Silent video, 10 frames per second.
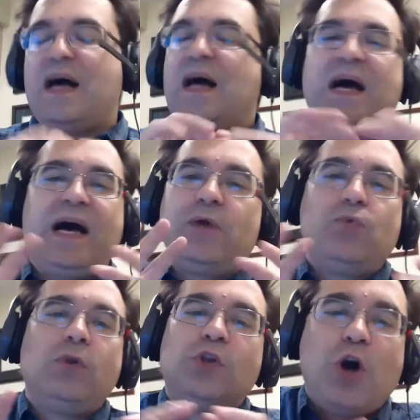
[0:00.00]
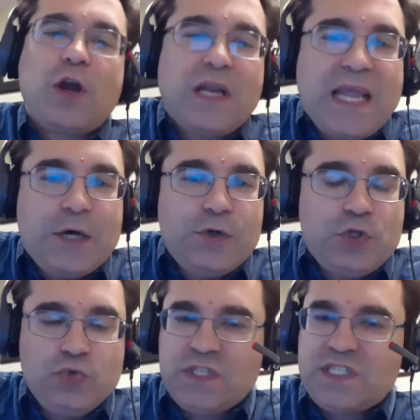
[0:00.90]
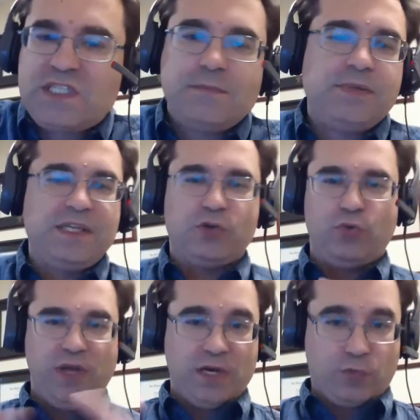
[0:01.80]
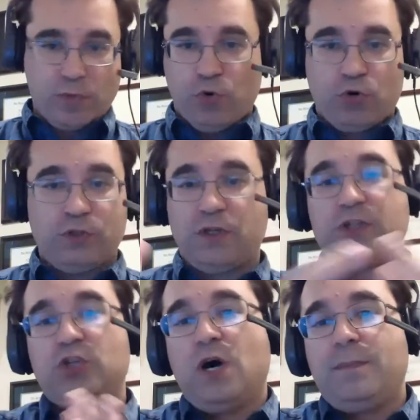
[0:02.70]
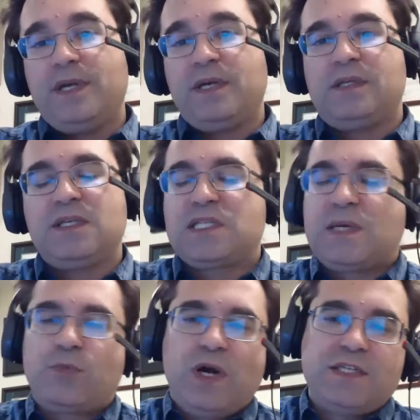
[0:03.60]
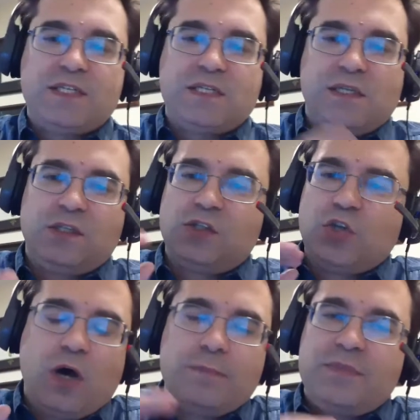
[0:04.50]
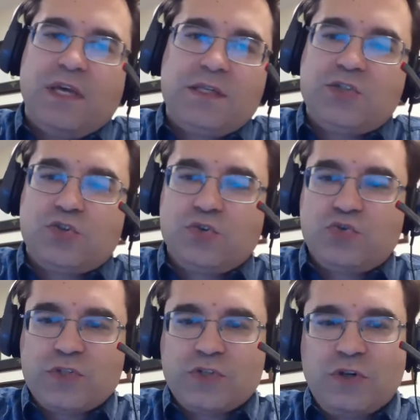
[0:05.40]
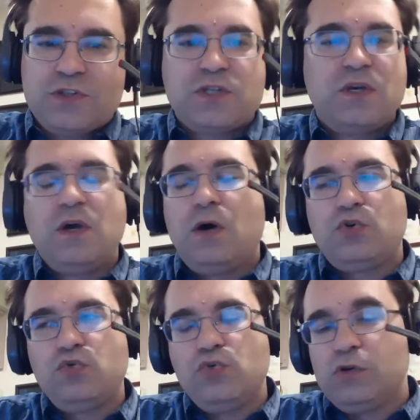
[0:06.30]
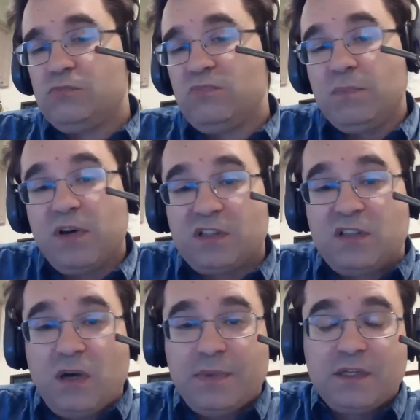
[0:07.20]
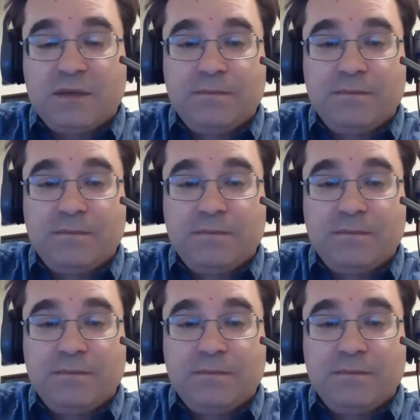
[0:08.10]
I will not allow you to simply create a report on a topic that summarizes the top 10 search results on Google about a topic.